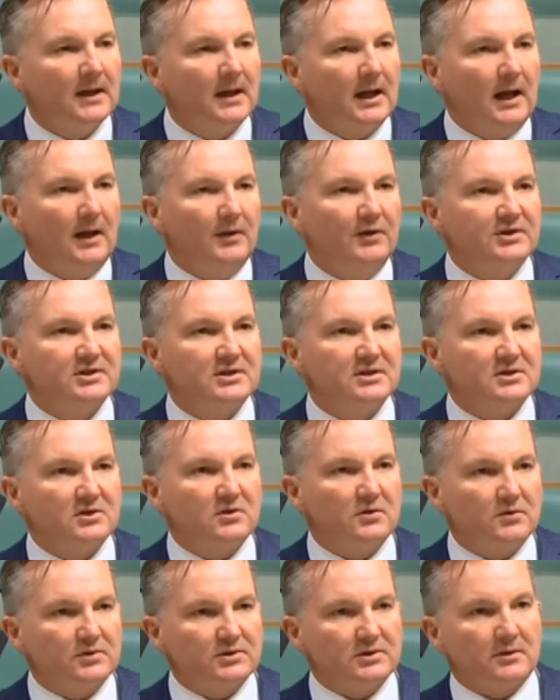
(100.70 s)
And this has
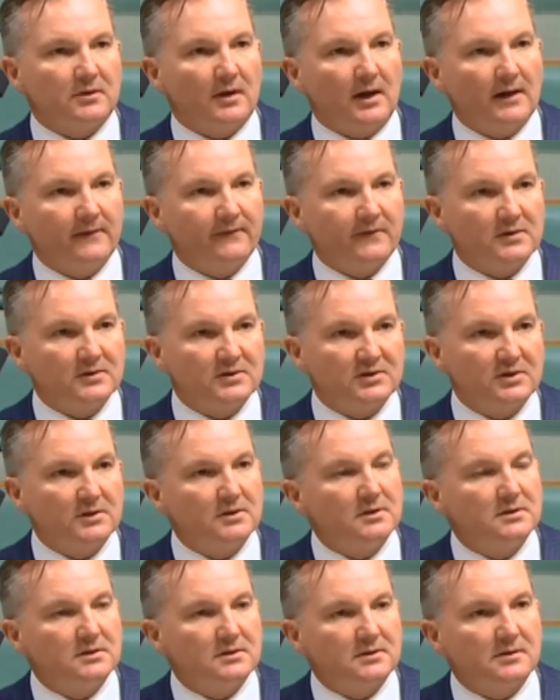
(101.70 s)
caused grave
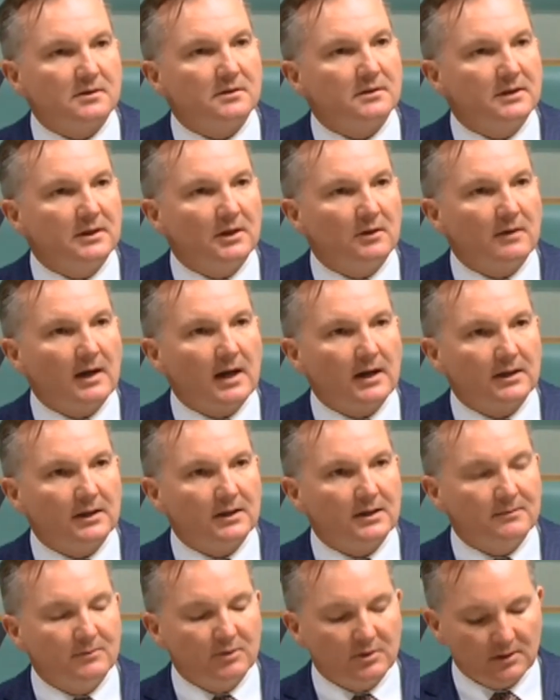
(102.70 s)
concerns to the Iraqi
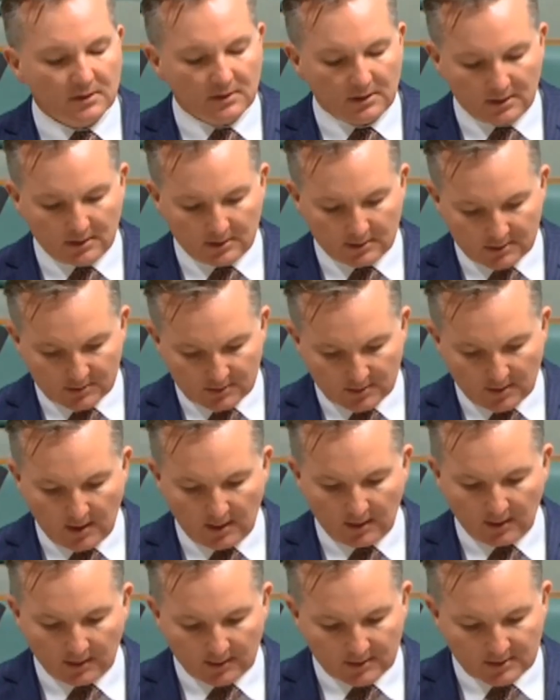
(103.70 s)
community in
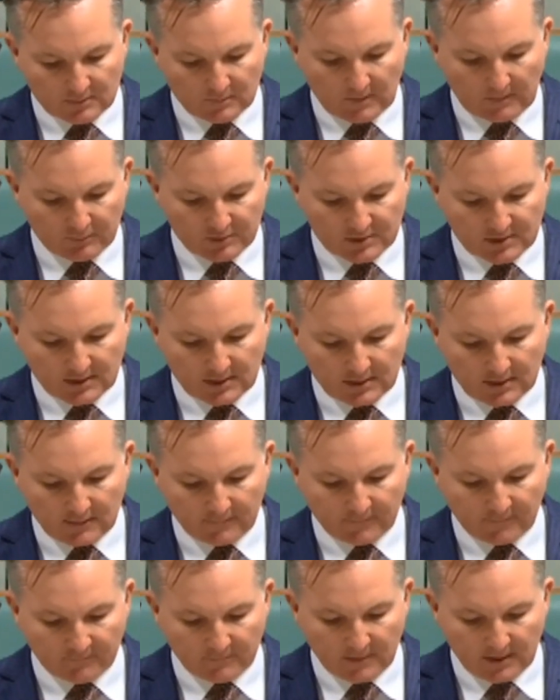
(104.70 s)
Australia, and as a representative
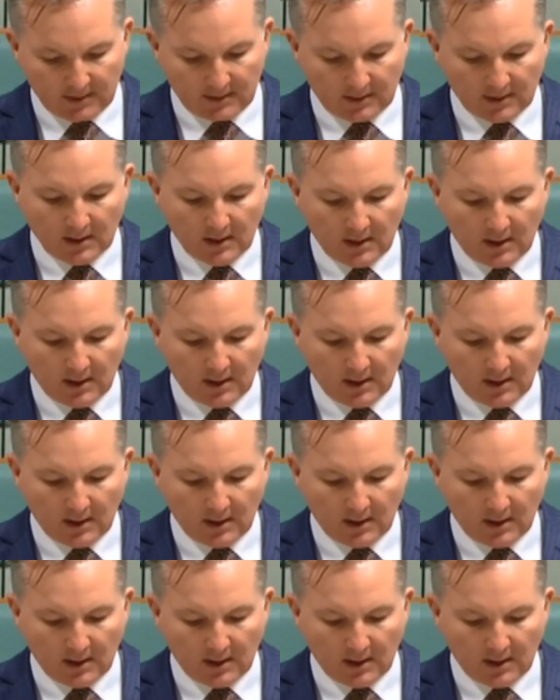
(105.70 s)
of many